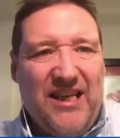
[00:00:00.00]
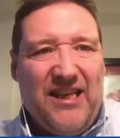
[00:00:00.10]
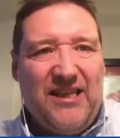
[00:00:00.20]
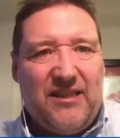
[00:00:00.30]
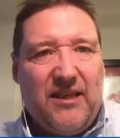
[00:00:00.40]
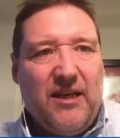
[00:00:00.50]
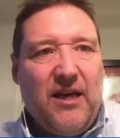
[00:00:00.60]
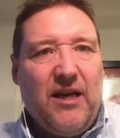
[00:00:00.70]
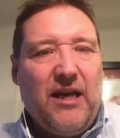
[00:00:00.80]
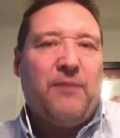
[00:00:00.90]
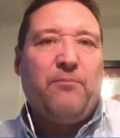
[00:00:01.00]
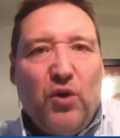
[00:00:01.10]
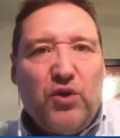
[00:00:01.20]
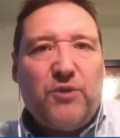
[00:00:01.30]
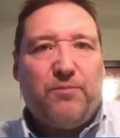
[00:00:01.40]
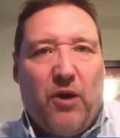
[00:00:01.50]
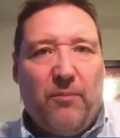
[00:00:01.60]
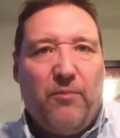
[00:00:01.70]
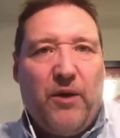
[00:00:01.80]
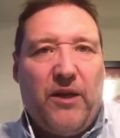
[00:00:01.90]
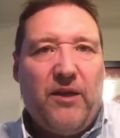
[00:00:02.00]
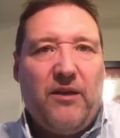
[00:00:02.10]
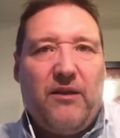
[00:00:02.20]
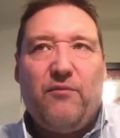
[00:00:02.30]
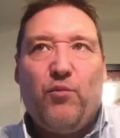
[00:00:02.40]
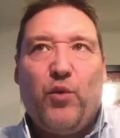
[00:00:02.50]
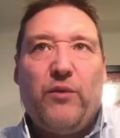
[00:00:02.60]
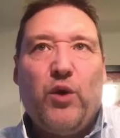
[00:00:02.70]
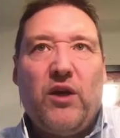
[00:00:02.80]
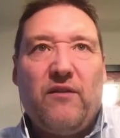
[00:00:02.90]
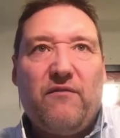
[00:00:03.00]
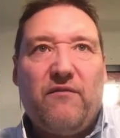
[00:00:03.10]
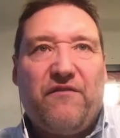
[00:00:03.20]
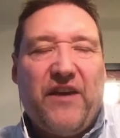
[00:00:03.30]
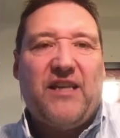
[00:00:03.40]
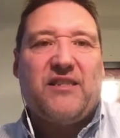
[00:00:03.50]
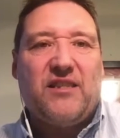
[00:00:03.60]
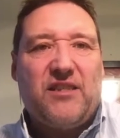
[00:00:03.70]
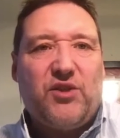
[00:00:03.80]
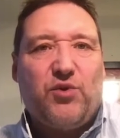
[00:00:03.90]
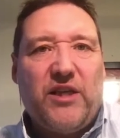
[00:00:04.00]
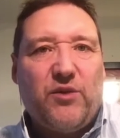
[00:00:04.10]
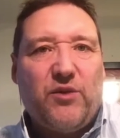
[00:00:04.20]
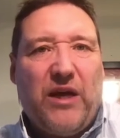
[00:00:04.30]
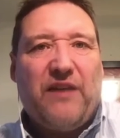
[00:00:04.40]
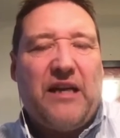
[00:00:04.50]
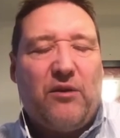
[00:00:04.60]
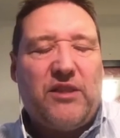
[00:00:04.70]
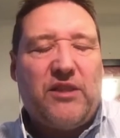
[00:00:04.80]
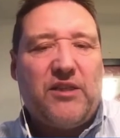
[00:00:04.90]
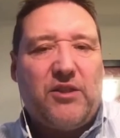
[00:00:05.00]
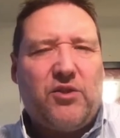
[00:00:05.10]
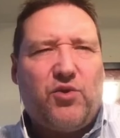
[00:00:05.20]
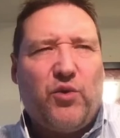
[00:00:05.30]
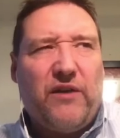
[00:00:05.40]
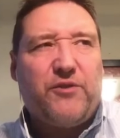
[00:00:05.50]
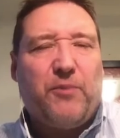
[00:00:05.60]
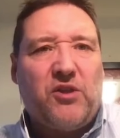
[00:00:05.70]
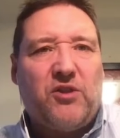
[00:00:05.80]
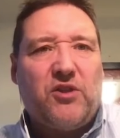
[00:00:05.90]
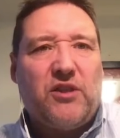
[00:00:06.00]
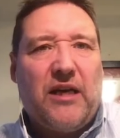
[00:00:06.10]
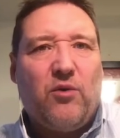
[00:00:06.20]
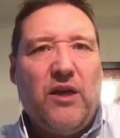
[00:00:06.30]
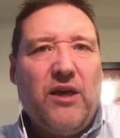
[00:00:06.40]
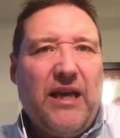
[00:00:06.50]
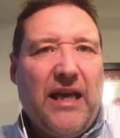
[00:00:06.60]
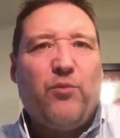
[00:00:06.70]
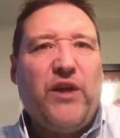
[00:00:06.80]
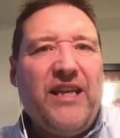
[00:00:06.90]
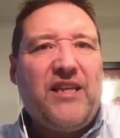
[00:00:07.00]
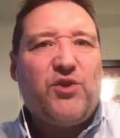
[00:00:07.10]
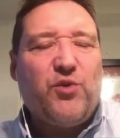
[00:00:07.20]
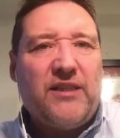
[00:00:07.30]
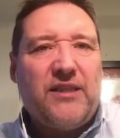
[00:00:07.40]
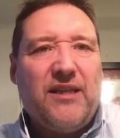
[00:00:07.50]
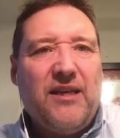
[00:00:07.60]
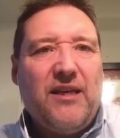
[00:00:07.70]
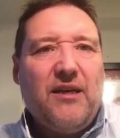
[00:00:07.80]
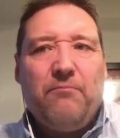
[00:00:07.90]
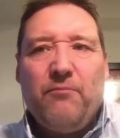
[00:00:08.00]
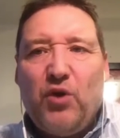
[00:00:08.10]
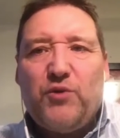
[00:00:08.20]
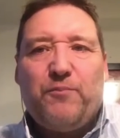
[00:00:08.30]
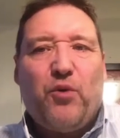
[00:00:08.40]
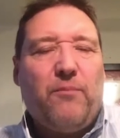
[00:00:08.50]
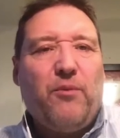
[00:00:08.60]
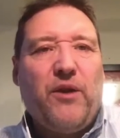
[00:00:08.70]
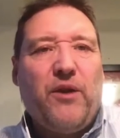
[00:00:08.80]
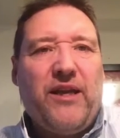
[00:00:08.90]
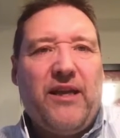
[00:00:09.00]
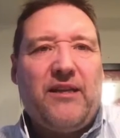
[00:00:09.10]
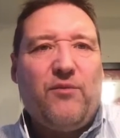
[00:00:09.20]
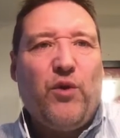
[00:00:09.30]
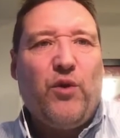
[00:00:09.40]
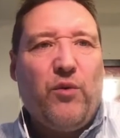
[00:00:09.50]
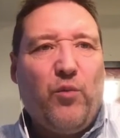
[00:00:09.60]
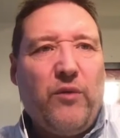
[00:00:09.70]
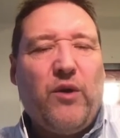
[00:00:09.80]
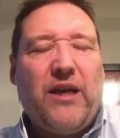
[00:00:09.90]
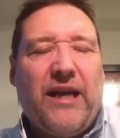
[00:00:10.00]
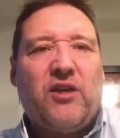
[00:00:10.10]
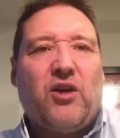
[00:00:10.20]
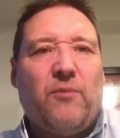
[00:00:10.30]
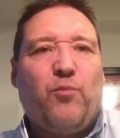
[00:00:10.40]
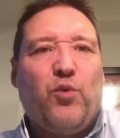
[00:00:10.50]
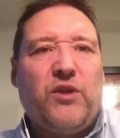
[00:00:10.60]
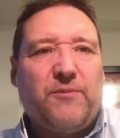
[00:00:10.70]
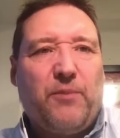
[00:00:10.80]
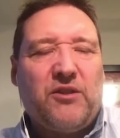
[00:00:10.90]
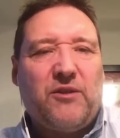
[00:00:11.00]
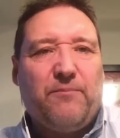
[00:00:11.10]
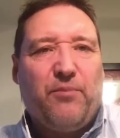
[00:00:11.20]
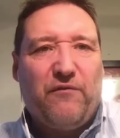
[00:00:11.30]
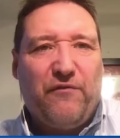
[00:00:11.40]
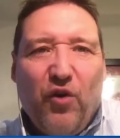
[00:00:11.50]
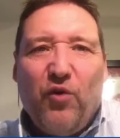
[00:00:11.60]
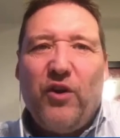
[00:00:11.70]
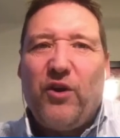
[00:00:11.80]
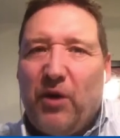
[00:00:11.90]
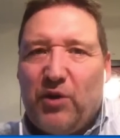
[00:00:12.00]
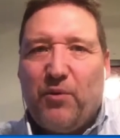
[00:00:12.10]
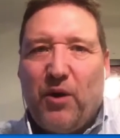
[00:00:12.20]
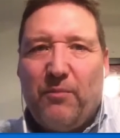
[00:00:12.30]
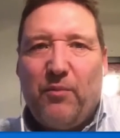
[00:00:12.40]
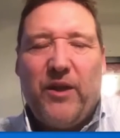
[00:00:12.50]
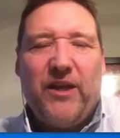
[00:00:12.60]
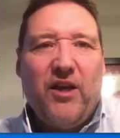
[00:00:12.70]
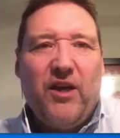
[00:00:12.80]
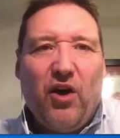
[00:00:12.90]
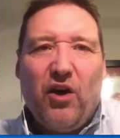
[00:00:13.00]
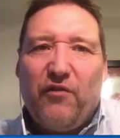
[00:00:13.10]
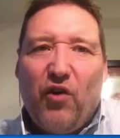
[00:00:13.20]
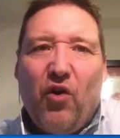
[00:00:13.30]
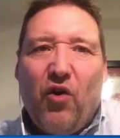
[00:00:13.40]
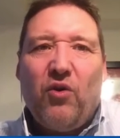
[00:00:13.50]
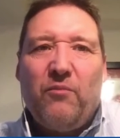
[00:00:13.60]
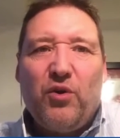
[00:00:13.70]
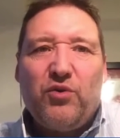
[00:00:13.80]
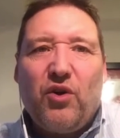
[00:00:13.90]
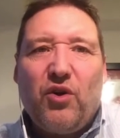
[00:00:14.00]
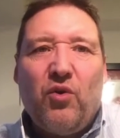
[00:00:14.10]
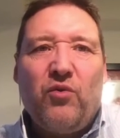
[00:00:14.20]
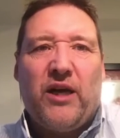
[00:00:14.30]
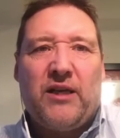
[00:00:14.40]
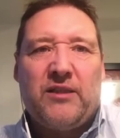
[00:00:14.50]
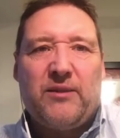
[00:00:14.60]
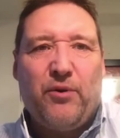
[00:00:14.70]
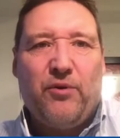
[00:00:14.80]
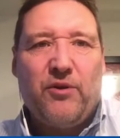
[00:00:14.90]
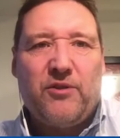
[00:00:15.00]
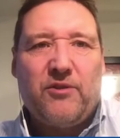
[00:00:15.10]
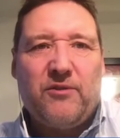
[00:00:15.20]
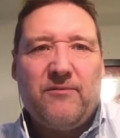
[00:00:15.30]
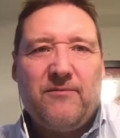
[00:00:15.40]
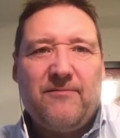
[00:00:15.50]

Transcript: easy, and most probably we will face a situation. We have now 12 sponsors now, and we need 20. Most probably, we will end up with a sponsor portfolio, most probably, of almost only entrepreneurs